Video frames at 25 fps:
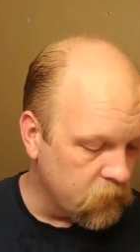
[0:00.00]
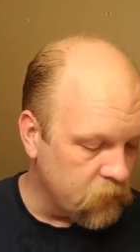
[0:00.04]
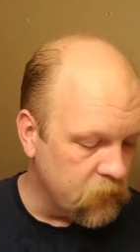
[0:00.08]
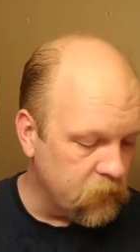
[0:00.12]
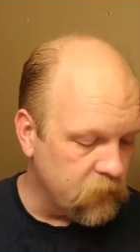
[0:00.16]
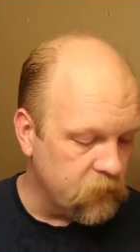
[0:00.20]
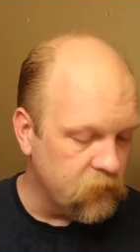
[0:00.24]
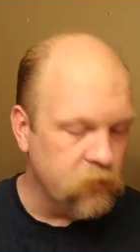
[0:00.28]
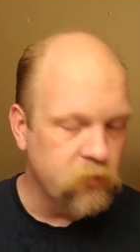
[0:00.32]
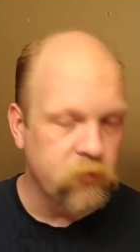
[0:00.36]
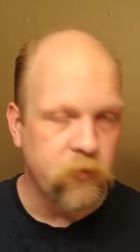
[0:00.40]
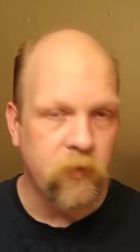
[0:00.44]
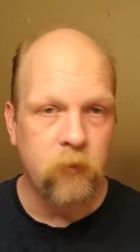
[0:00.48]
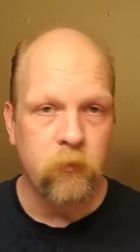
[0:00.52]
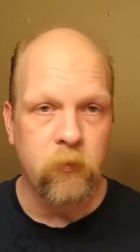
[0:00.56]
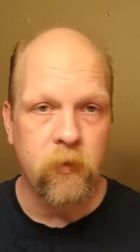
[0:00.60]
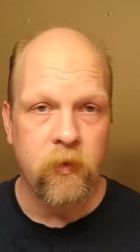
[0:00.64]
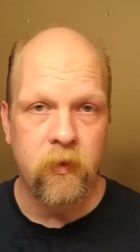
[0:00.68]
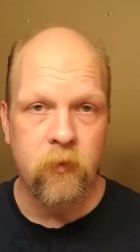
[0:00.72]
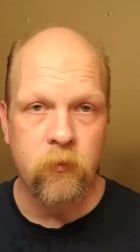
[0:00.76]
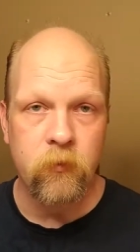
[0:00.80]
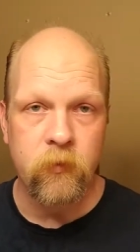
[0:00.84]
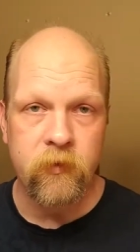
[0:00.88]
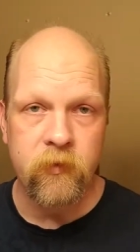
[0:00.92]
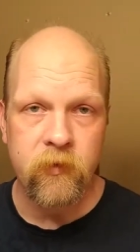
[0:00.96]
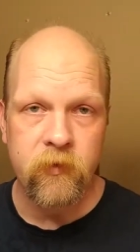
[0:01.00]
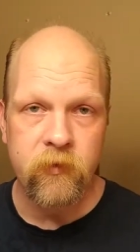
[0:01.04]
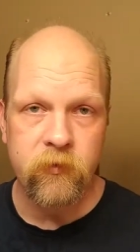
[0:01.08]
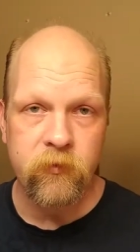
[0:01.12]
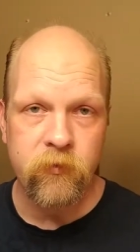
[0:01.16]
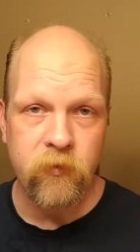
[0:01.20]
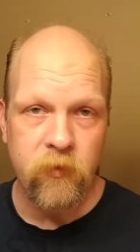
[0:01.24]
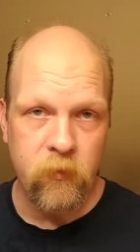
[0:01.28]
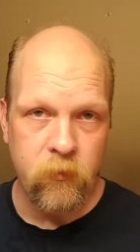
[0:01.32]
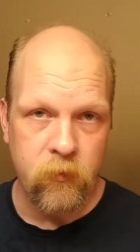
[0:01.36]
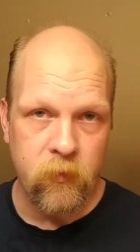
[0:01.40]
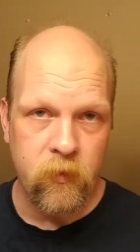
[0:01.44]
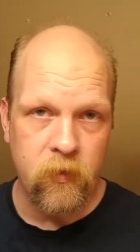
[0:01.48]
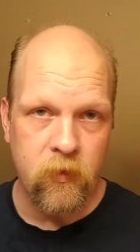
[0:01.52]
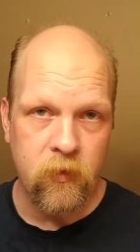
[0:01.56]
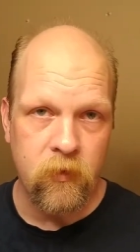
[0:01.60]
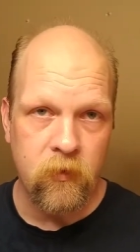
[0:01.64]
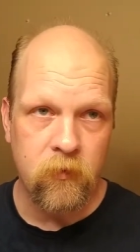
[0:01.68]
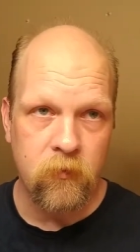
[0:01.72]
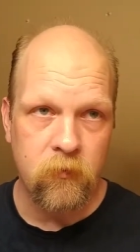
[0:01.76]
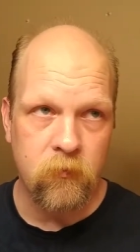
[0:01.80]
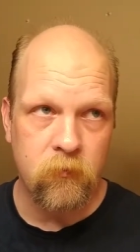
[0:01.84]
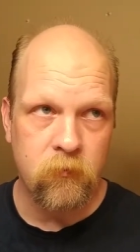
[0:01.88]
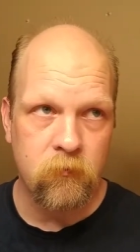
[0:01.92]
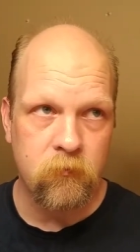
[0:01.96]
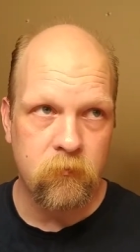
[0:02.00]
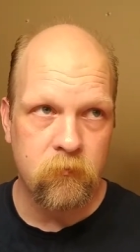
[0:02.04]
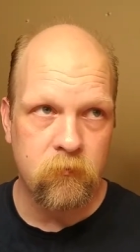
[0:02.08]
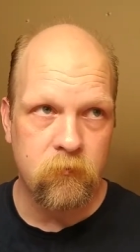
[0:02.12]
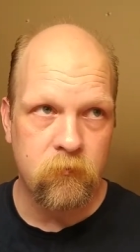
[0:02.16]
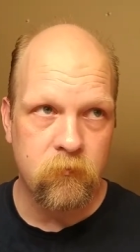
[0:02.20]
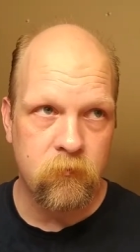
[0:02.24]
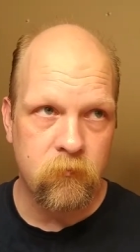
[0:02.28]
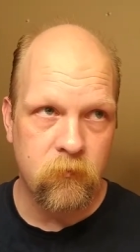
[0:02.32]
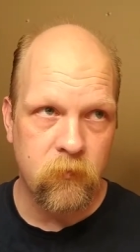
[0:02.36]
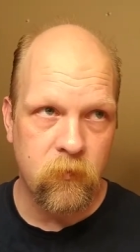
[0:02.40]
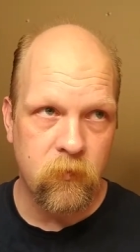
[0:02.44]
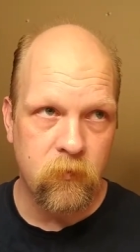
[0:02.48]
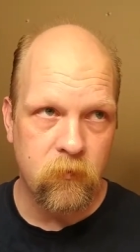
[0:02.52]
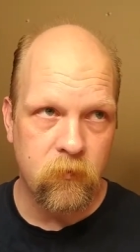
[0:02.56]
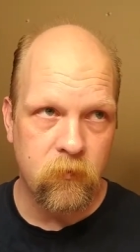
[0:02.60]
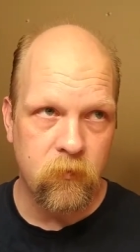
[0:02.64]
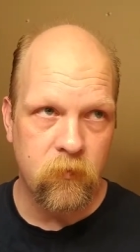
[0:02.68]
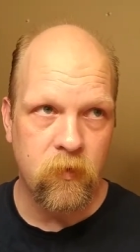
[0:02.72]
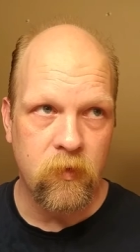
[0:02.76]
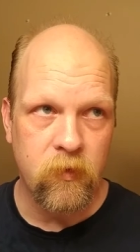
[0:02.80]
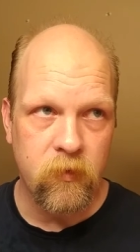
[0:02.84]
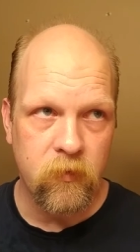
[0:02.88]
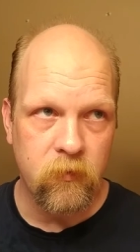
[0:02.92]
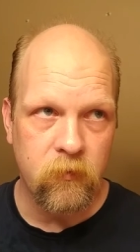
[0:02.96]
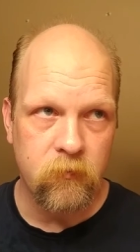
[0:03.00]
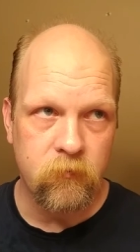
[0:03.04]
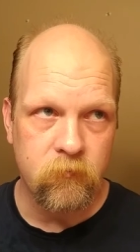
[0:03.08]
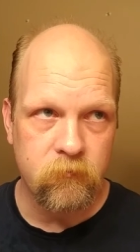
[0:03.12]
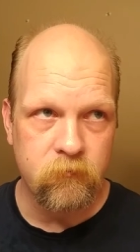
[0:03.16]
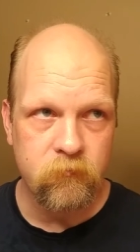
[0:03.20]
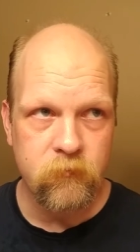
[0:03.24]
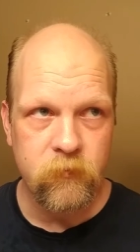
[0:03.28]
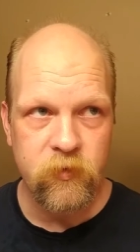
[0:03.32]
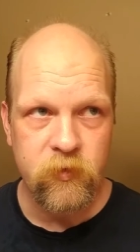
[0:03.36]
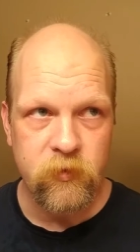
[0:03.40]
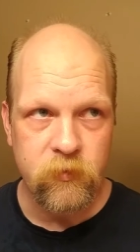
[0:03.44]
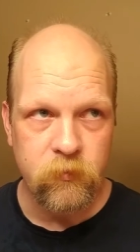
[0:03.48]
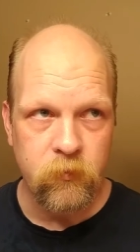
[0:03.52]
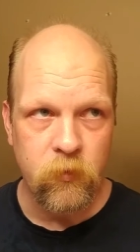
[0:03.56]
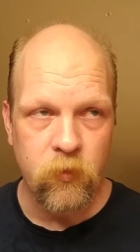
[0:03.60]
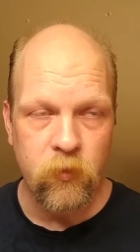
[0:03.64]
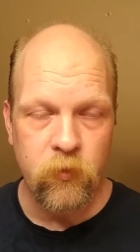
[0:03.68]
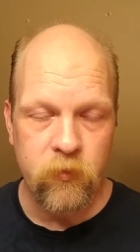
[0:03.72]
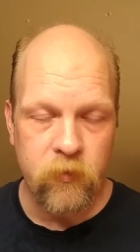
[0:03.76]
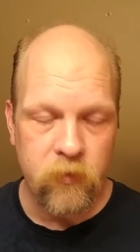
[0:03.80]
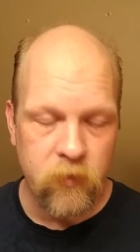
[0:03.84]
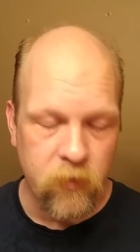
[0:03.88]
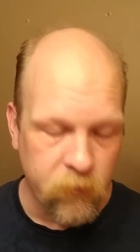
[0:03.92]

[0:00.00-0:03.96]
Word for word: since the trig blade was extremely um, smooth,